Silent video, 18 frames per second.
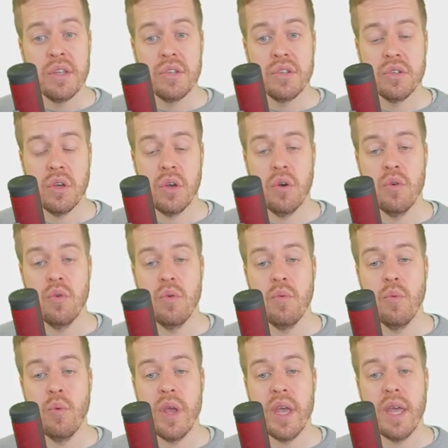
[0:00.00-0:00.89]

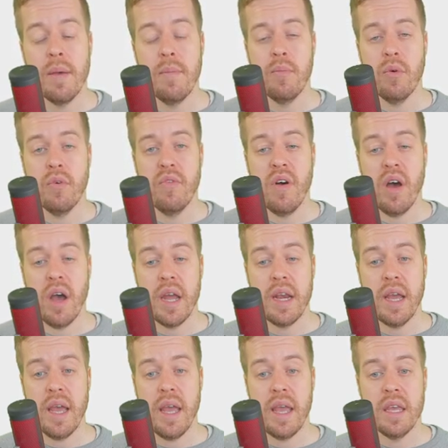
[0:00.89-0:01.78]
so we can
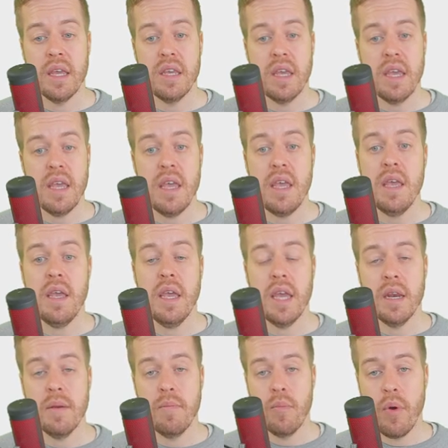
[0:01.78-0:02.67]
provide a key
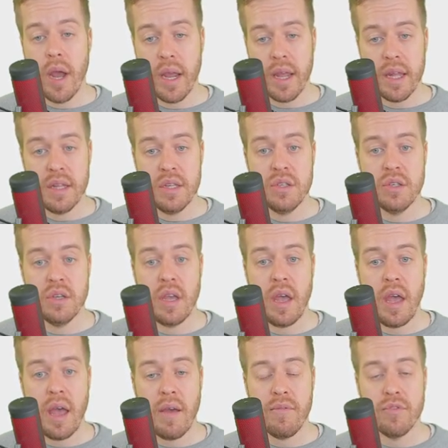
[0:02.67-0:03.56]
in brackets
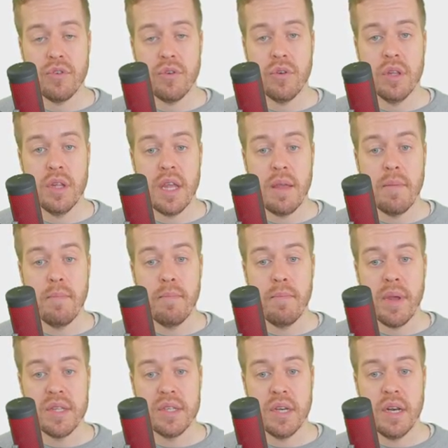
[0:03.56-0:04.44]
after the
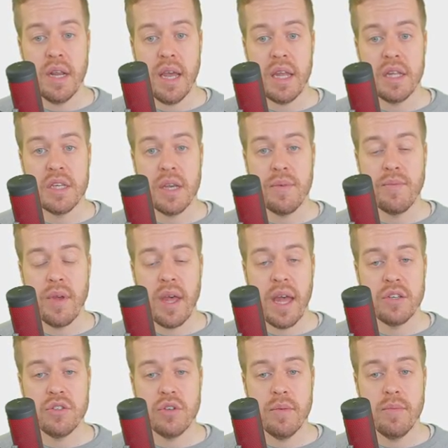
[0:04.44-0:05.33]
metadata
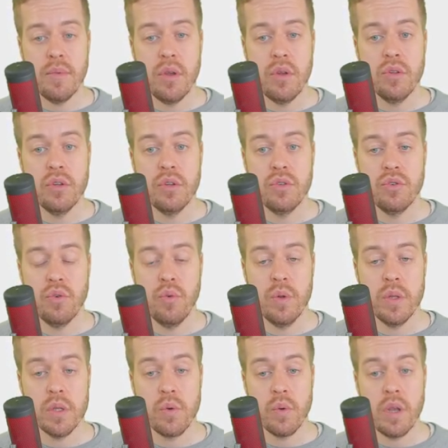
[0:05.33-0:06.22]
attribute
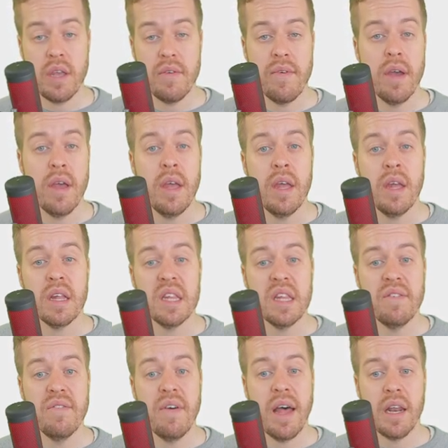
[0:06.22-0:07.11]
to retrieve
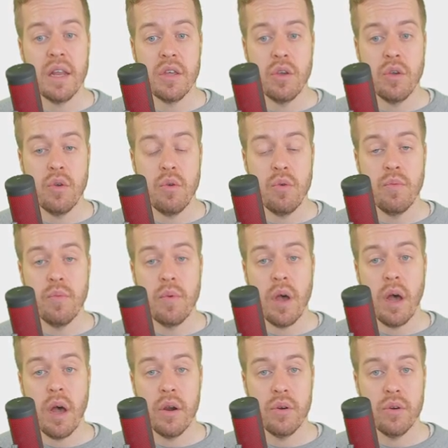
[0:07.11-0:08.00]
the value
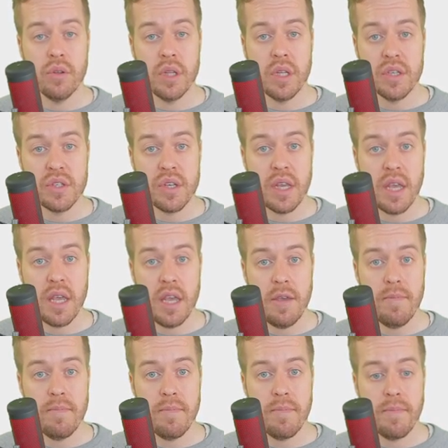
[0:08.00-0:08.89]
under this
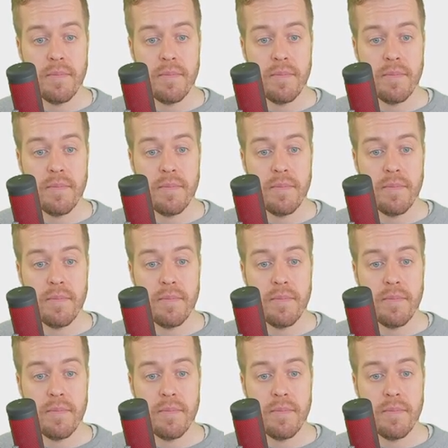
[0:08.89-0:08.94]
key.